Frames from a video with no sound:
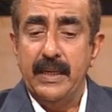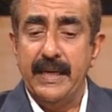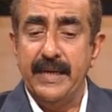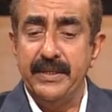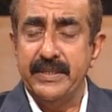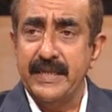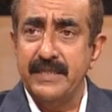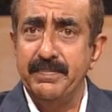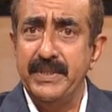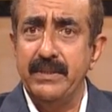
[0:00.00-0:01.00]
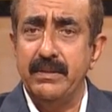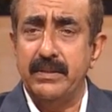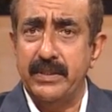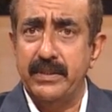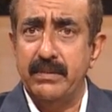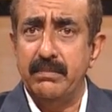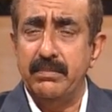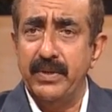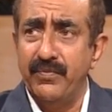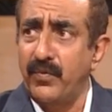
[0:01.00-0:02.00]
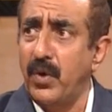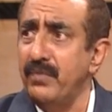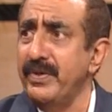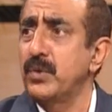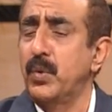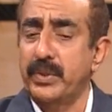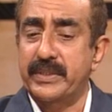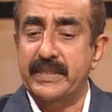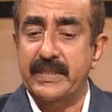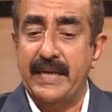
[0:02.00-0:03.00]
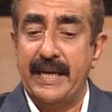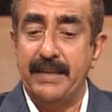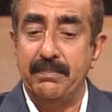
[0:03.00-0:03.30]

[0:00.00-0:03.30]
and it has been evolving over the time.